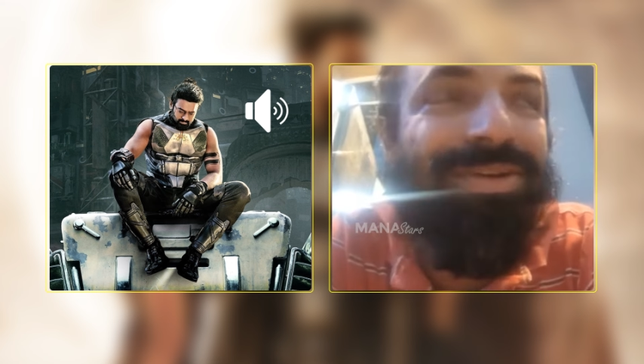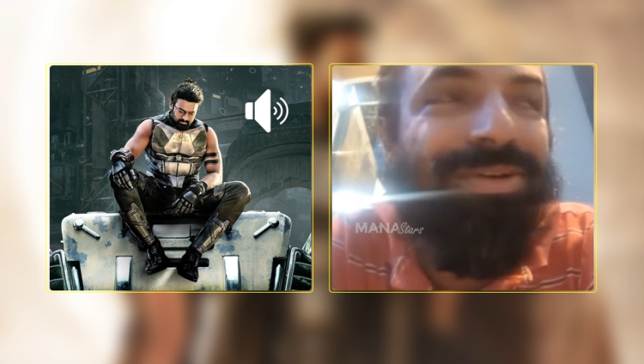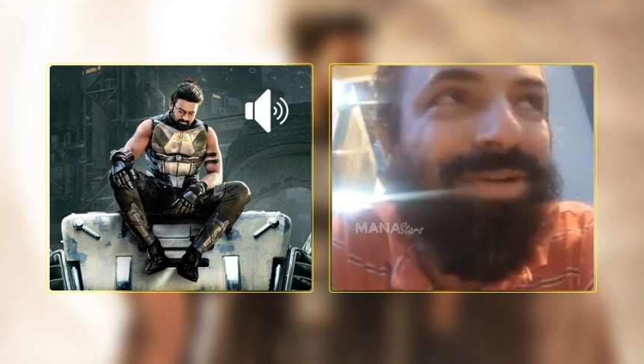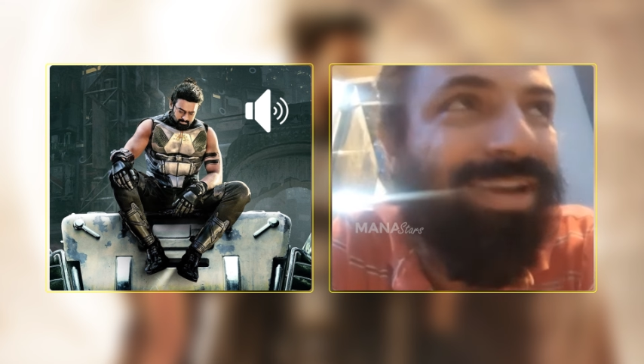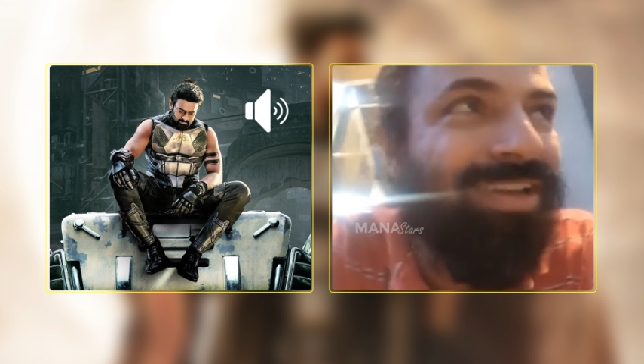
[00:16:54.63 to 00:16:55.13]

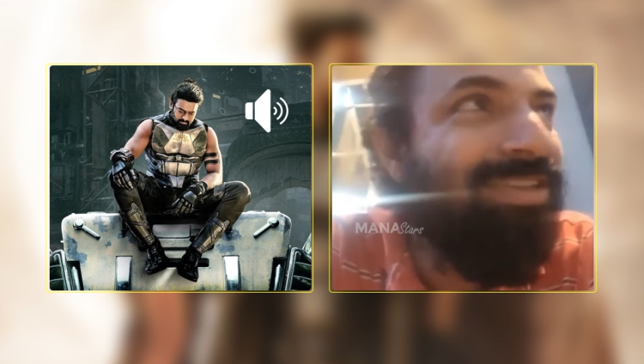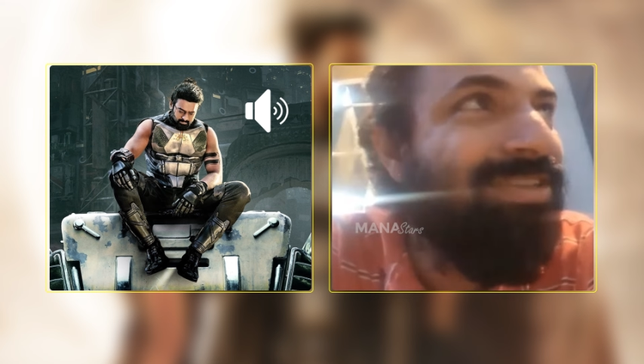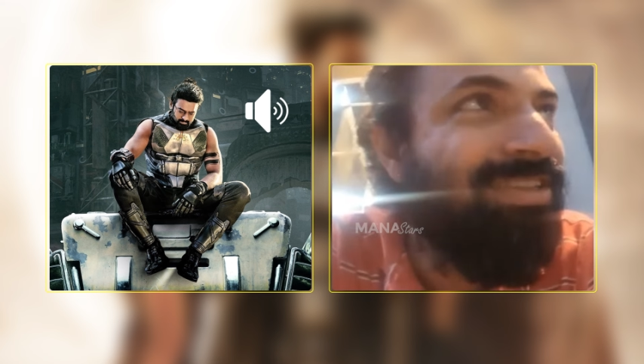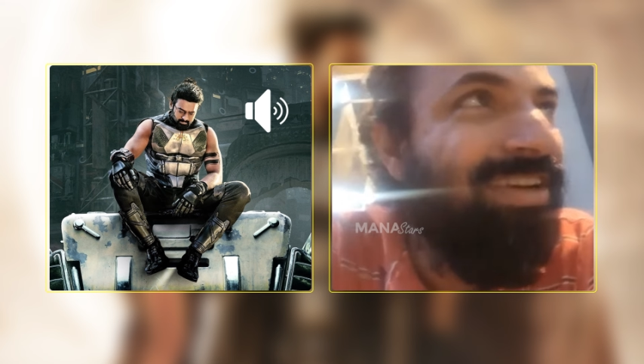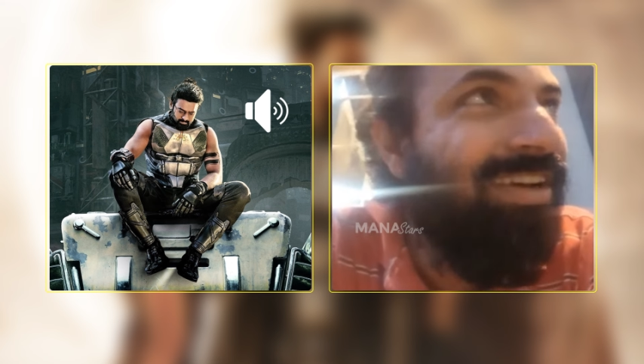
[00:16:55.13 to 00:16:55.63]
He's the
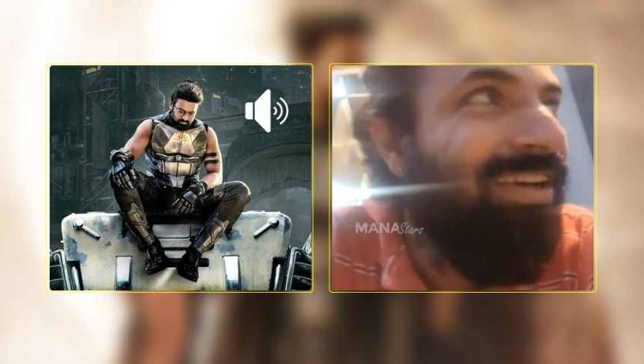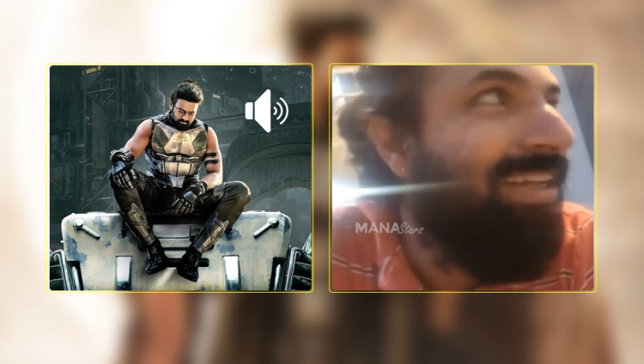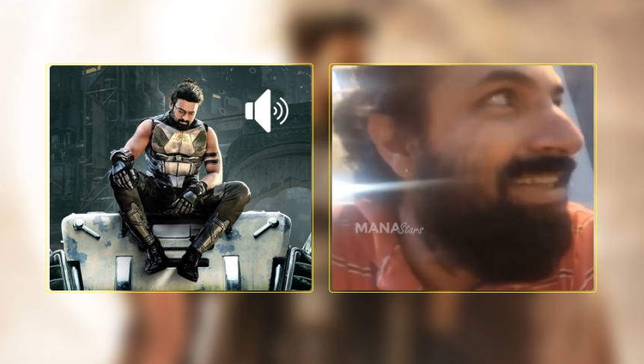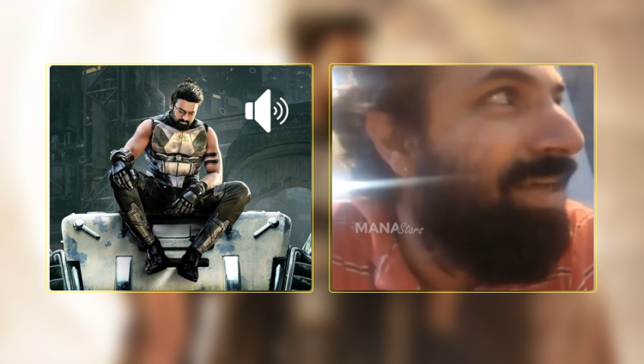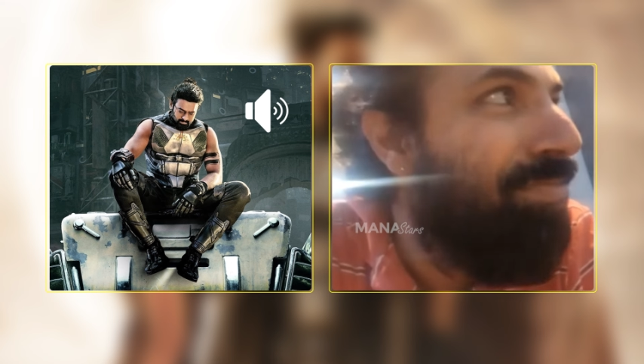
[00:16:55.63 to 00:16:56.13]
audience.
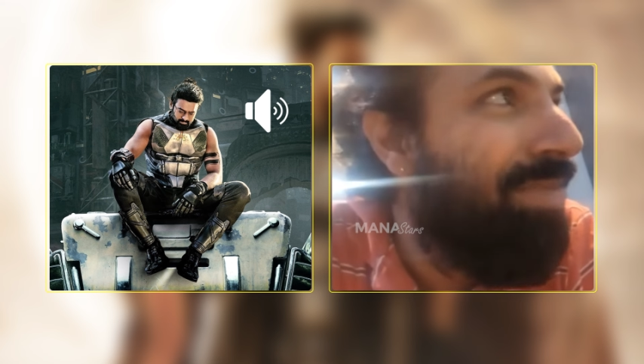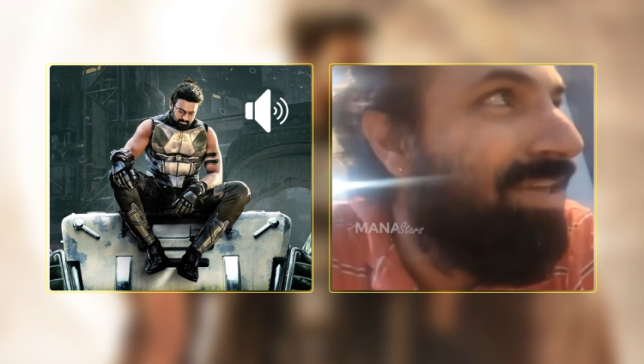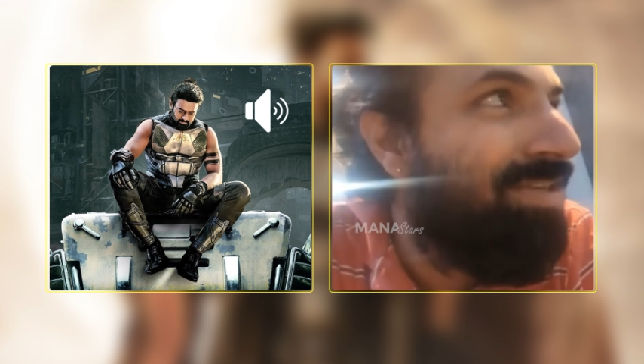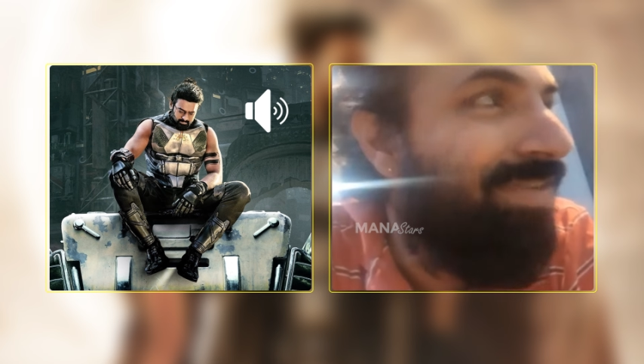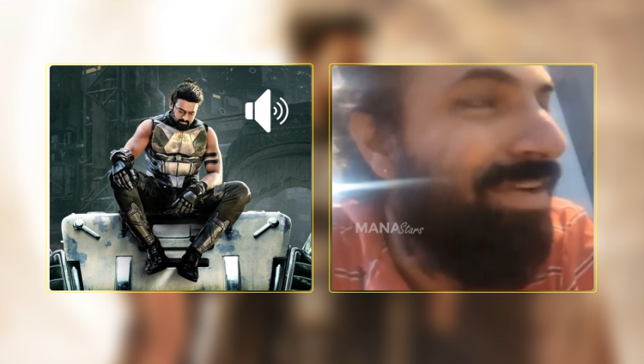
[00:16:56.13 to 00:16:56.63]

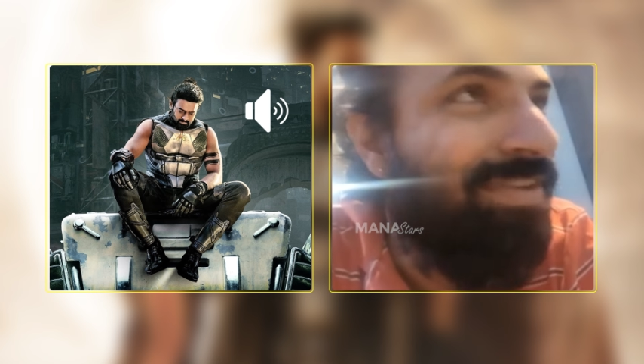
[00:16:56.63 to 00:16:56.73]
He's like